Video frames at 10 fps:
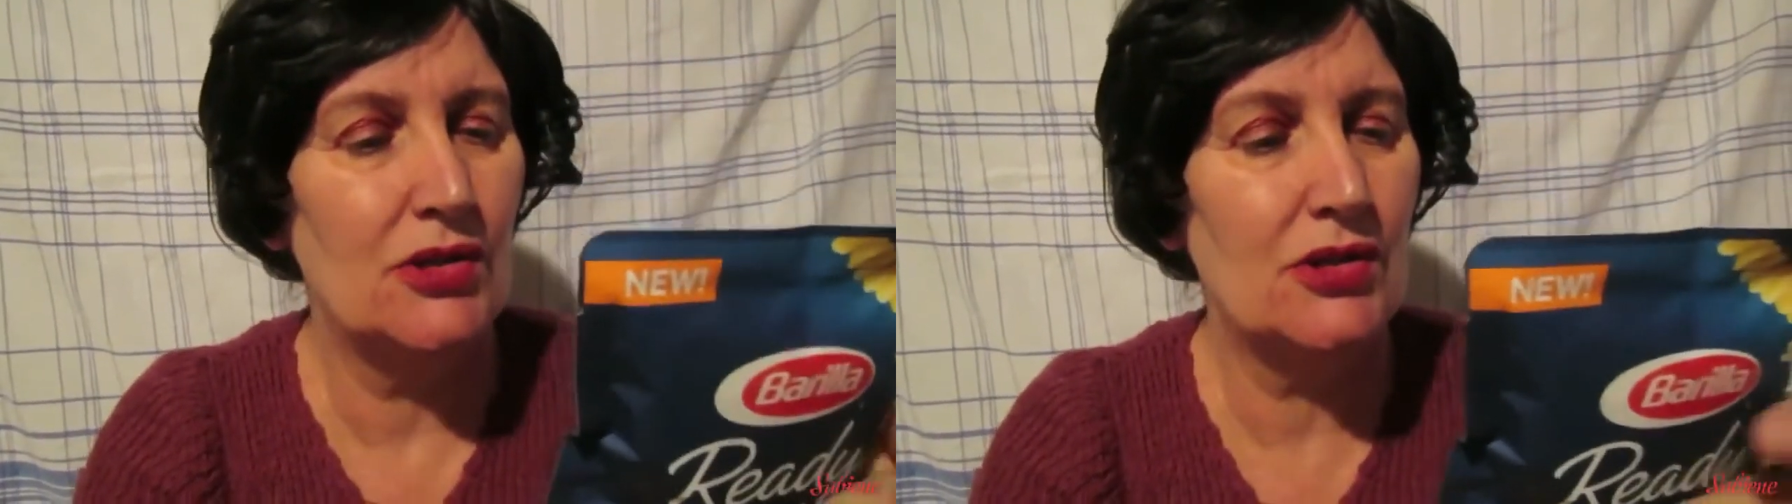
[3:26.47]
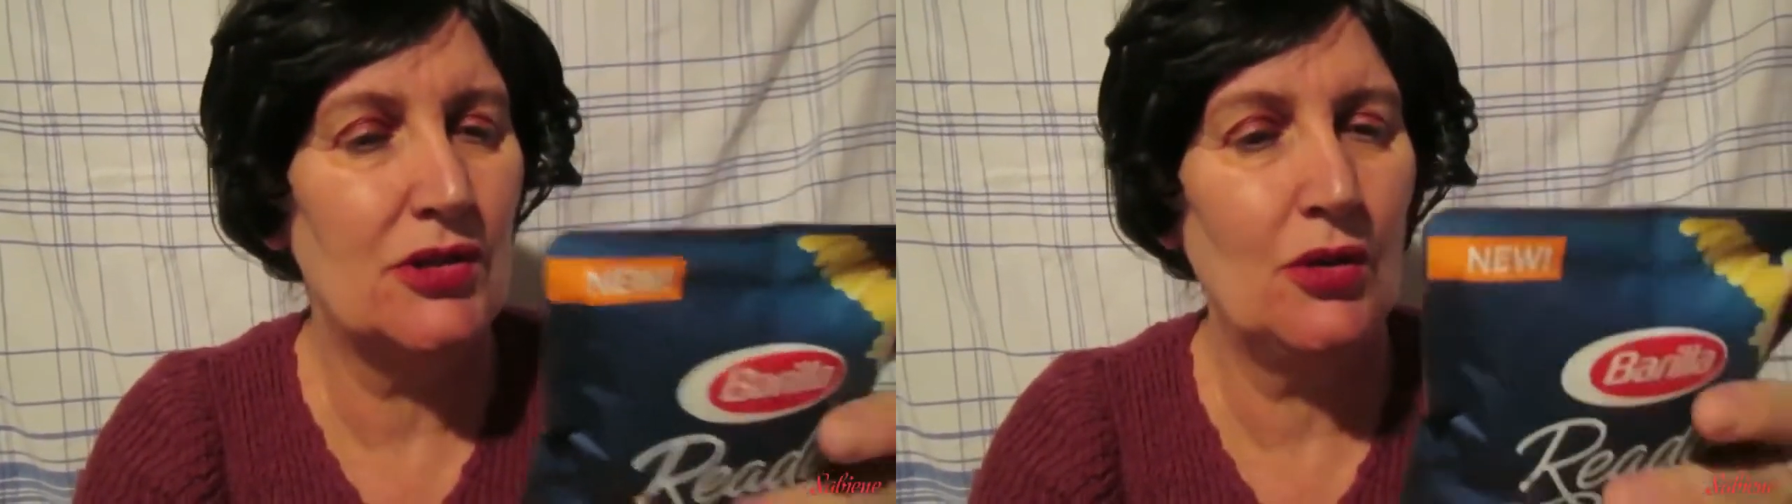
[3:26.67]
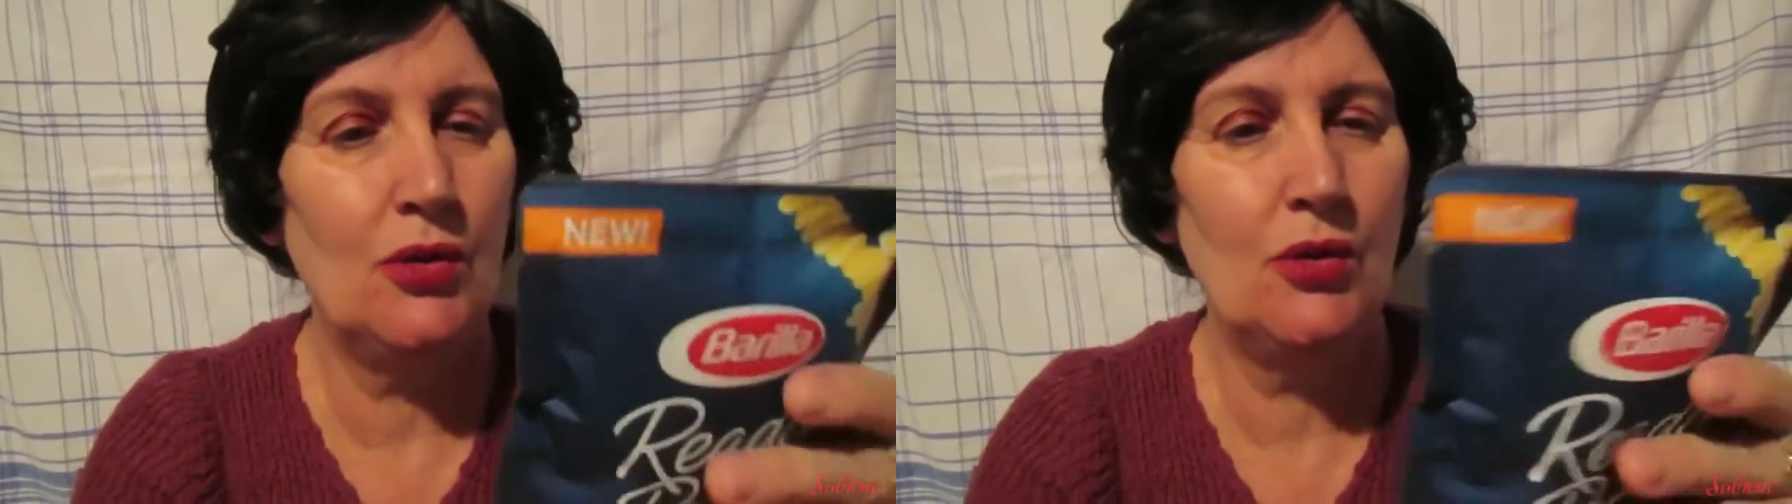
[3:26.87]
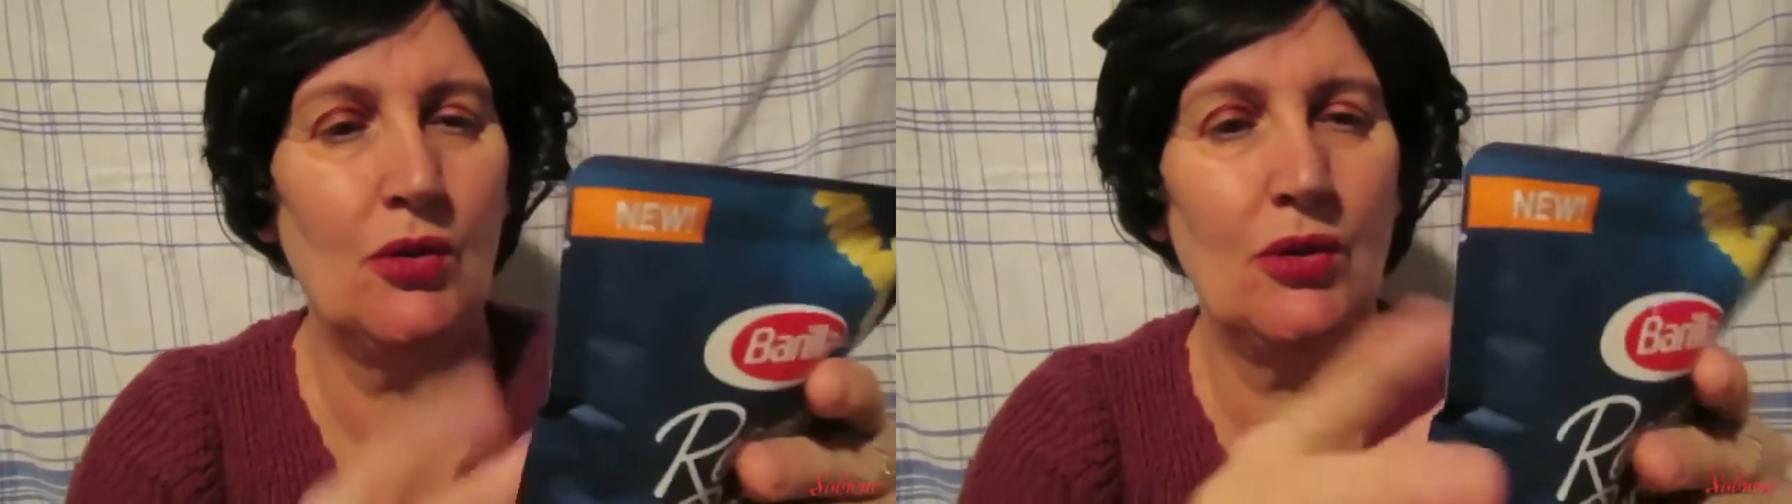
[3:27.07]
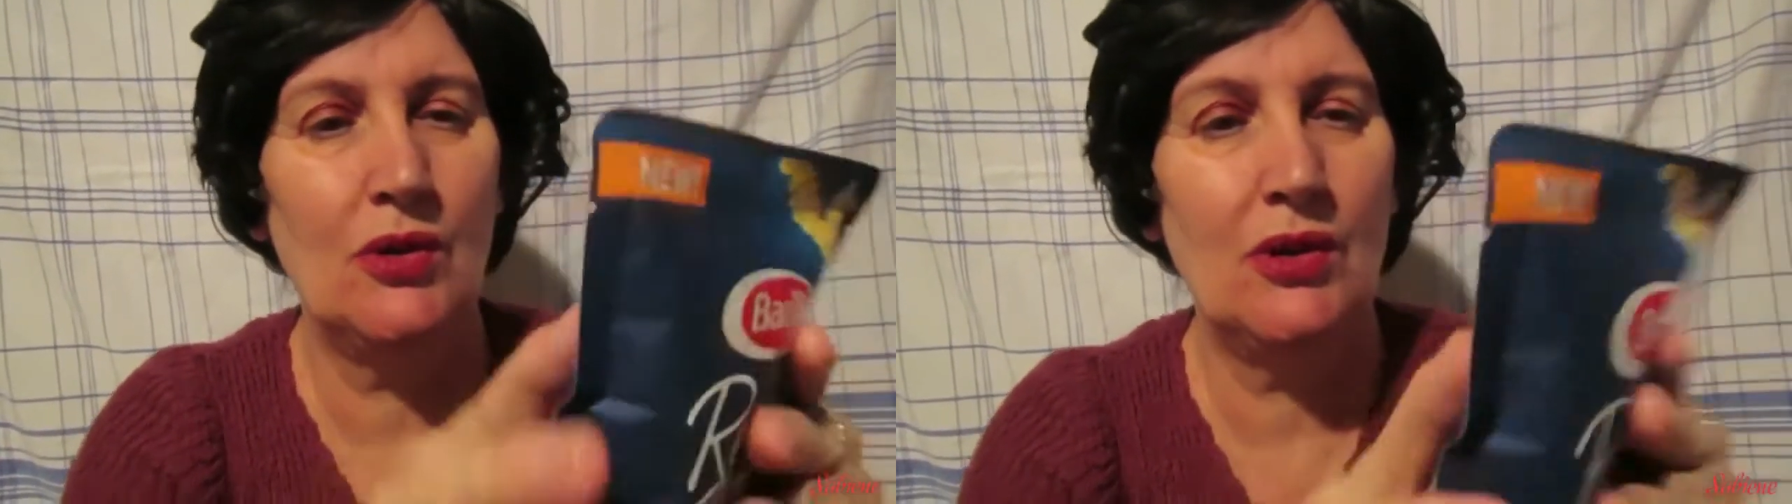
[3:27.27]
So
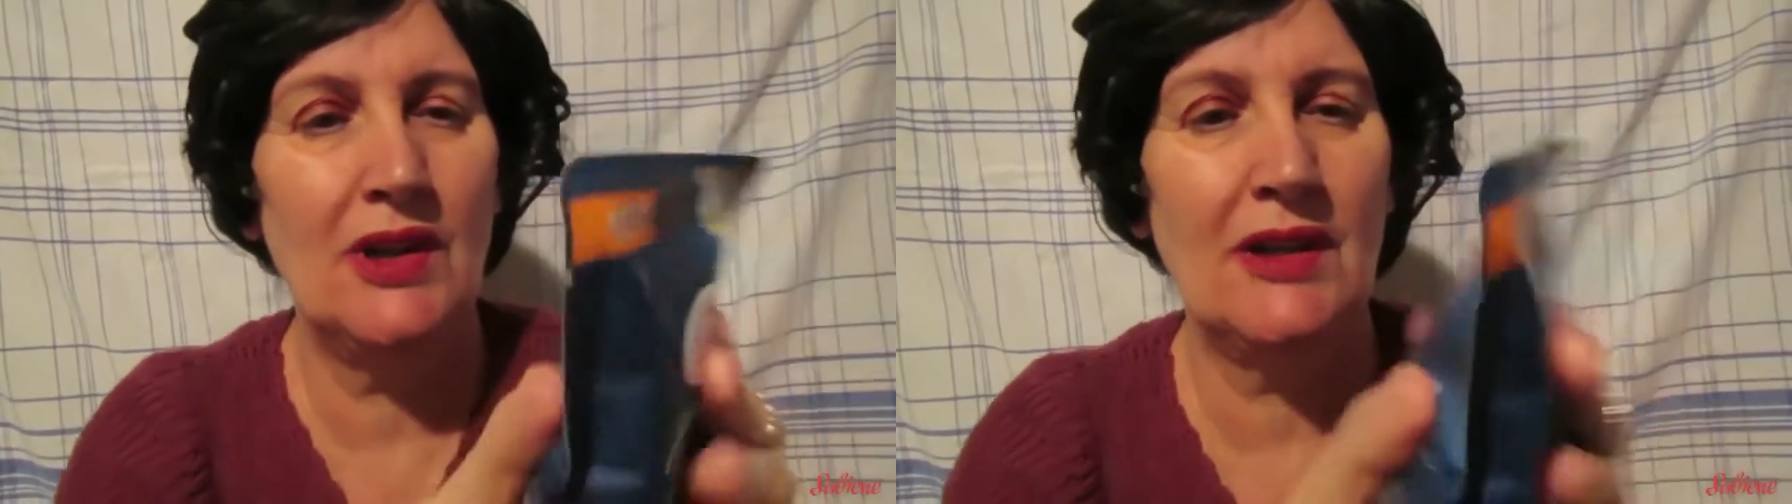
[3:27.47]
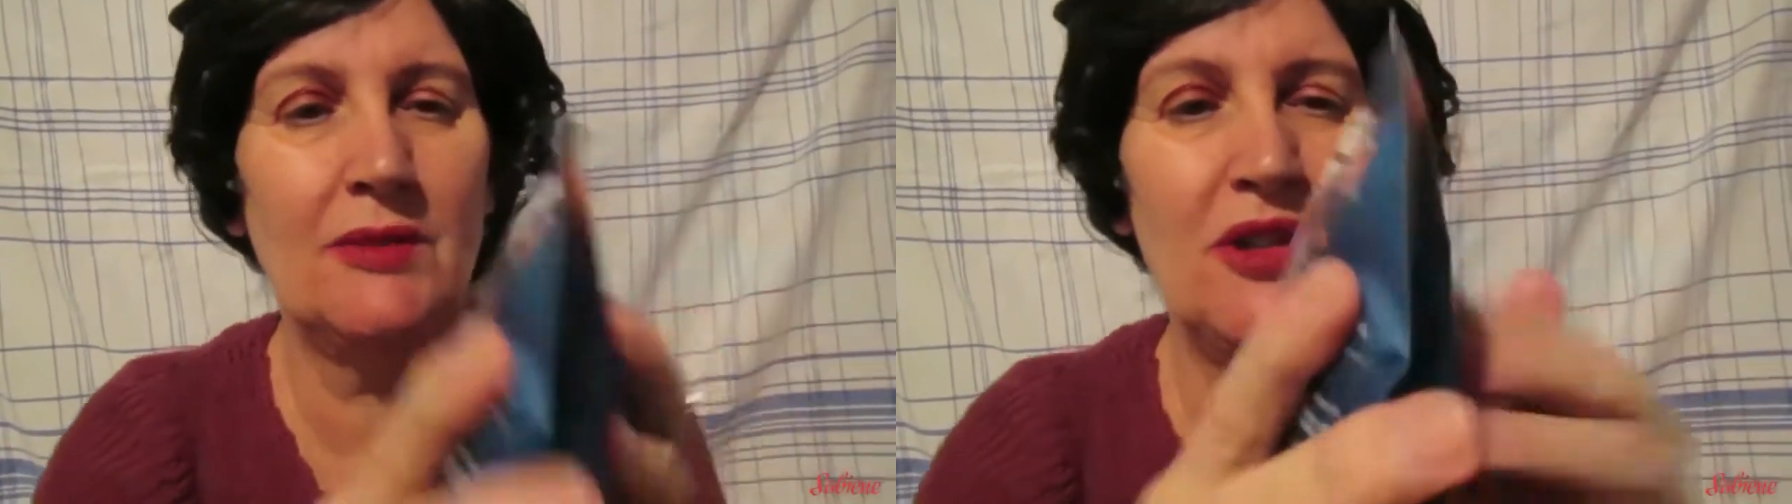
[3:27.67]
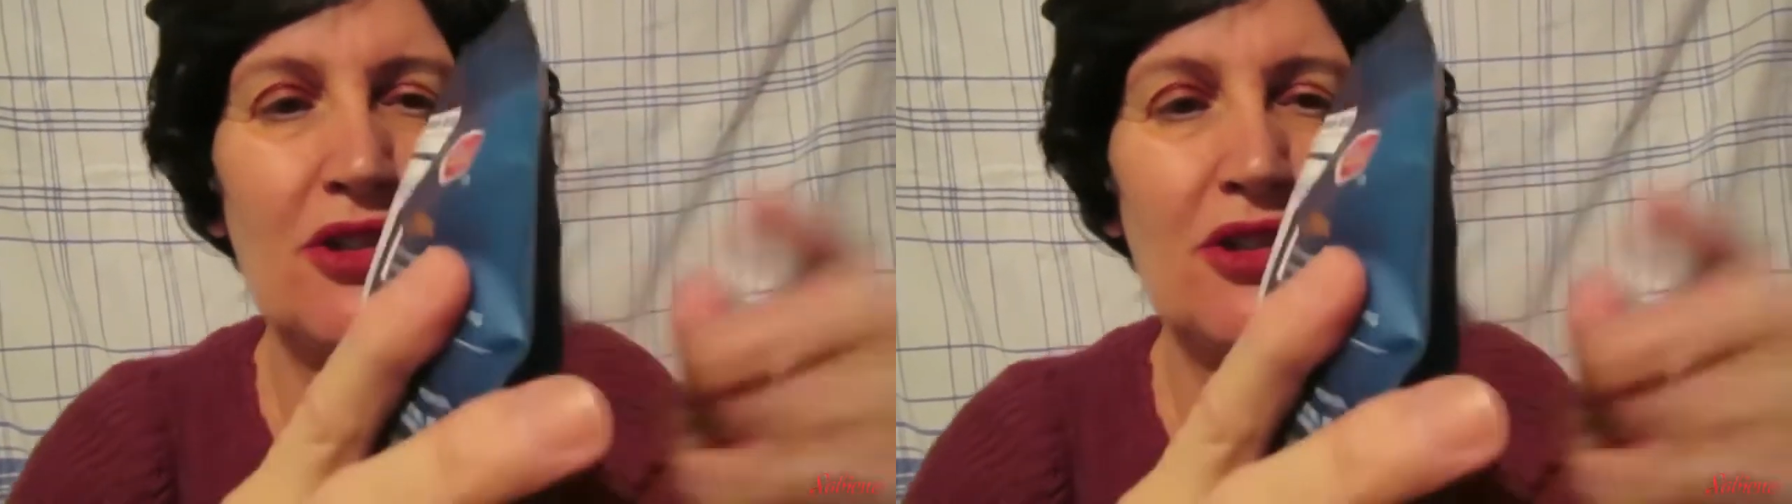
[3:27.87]
let